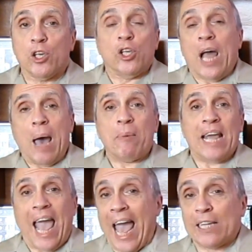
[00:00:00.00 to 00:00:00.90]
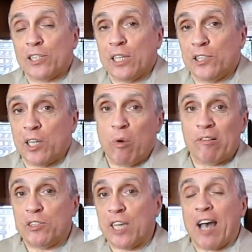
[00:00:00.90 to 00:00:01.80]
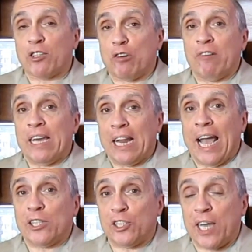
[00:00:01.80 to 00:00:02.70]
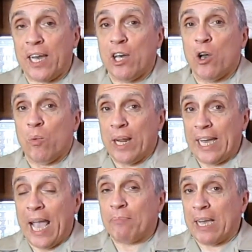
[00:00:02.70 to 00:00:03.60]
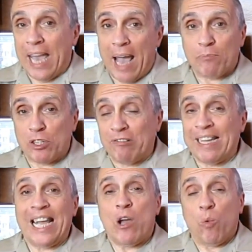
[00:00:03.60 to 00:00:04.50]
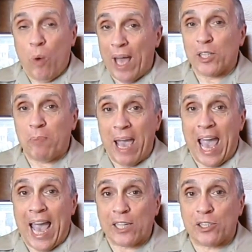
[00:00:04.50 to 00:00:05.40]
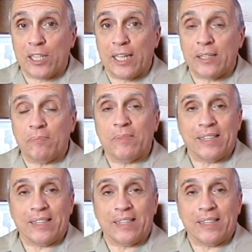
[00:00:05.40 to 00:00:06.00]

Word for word: You know how many accidents there were in South Korea last year when it came to capturing whales by accident?